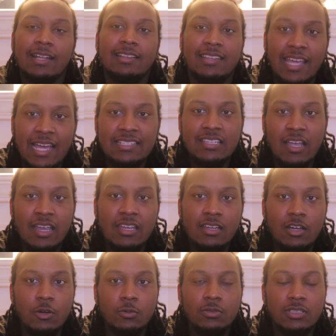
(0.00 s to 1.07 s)
That's how you
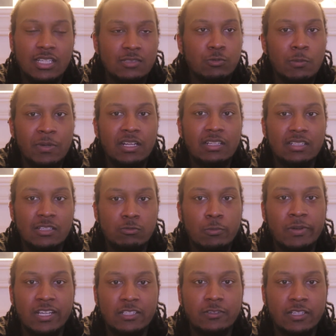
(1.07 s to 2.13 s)
know this woman
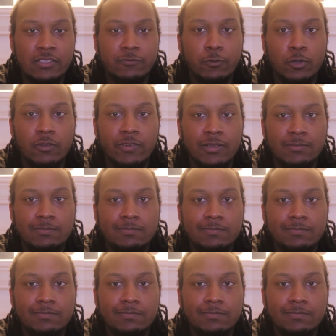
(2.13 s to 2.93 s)
is full of it.